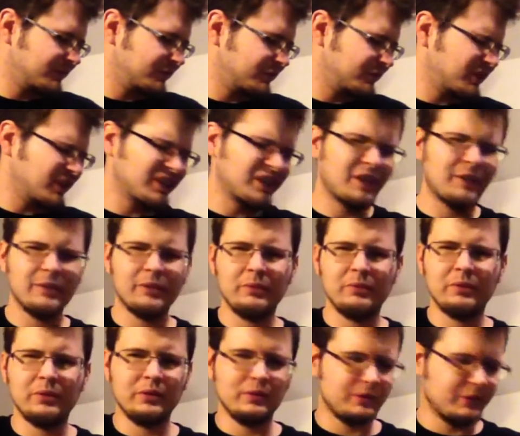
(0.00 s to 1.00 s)
Was that Atomic?
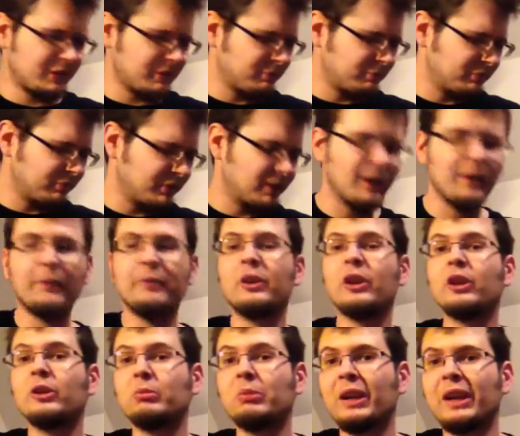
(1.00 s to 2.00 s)
Is that? I'm
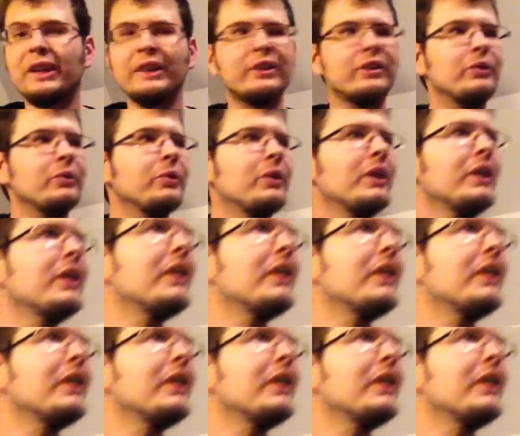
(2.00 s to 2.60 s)
colorblind too.